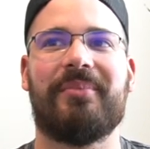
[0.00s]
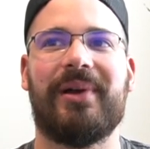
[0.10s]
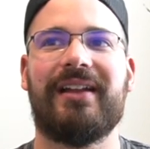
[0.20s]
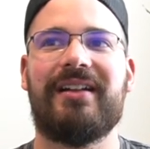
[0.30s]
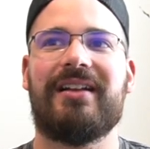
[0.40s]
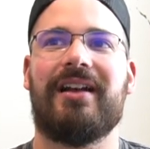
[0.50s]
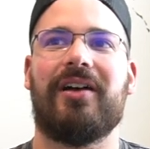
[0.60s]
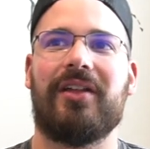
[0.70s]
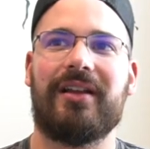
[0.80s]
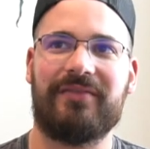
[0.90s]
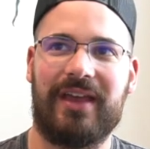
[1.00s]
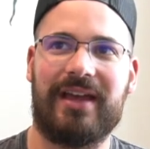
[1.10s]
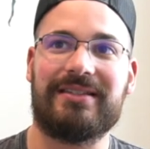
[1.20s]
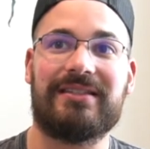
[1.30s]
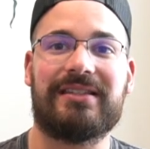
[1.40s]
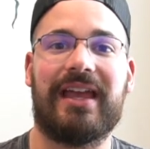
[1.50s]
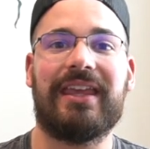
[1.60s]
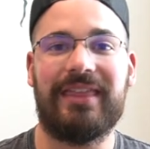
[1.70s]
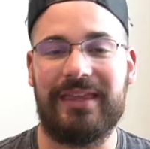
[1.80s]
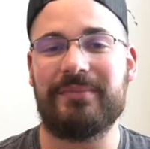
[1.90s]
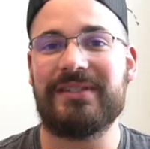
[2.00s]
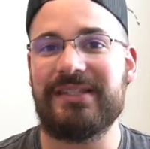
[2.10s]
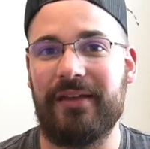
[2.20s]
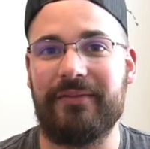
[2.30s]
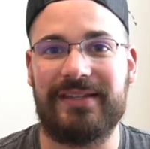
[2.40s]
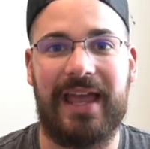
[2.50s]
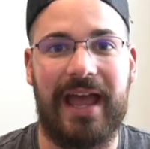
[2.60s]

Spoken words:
but A lot of guys psych themselves